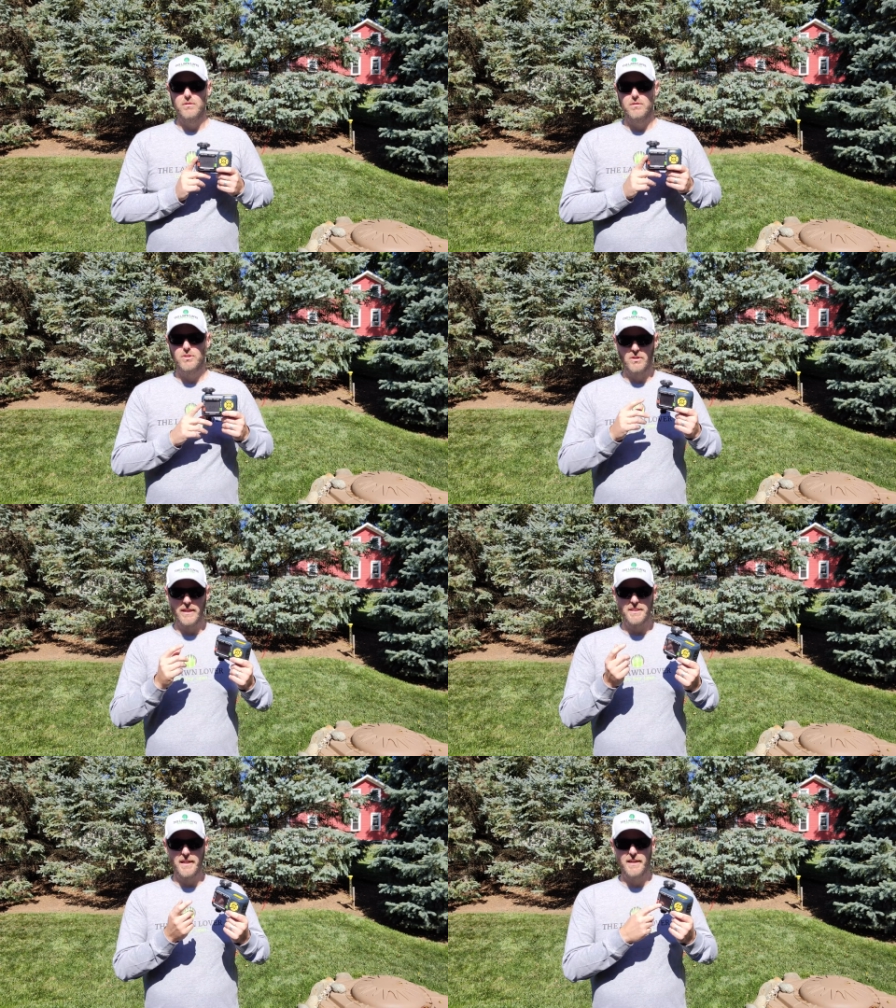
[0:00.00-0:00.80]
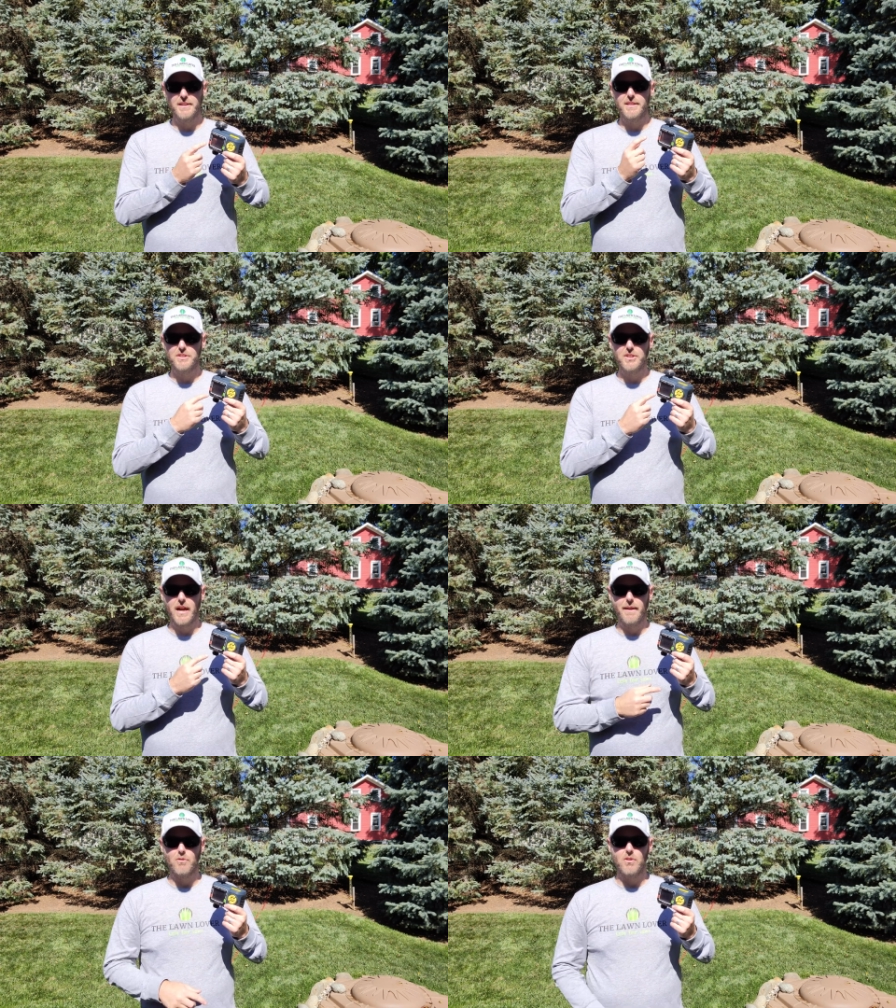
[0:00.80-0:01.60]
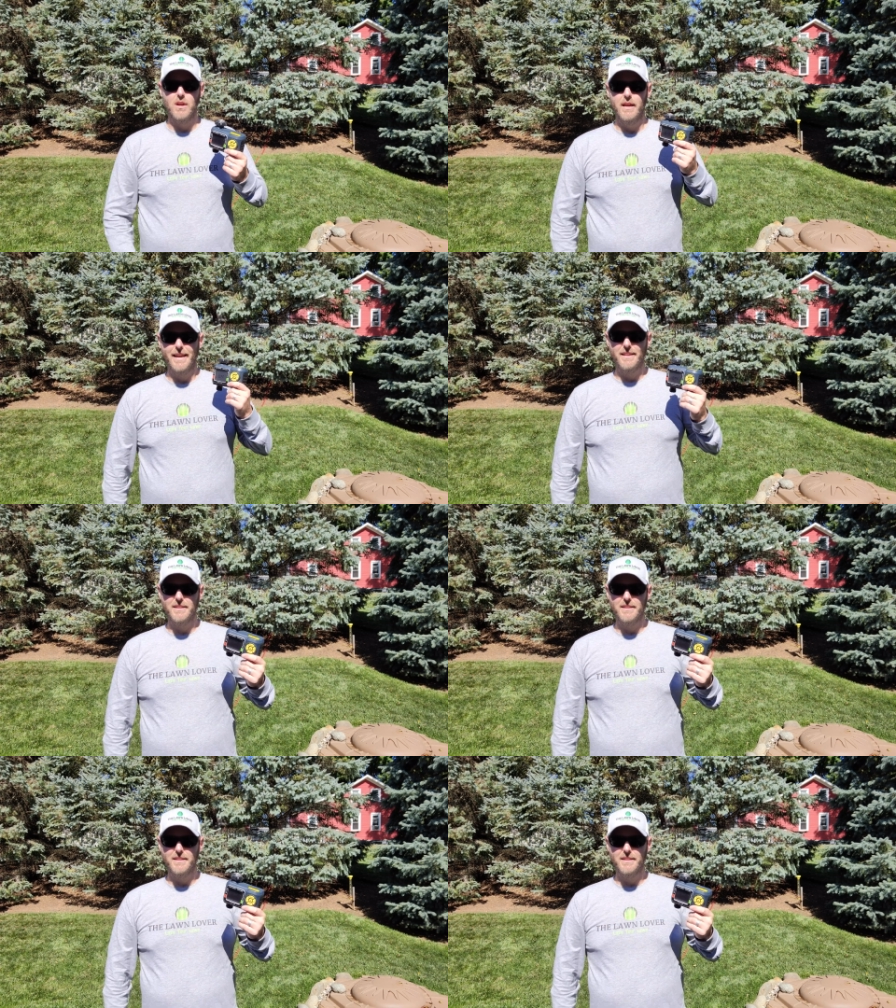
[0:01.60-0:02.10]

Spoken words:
So let's get into this timer and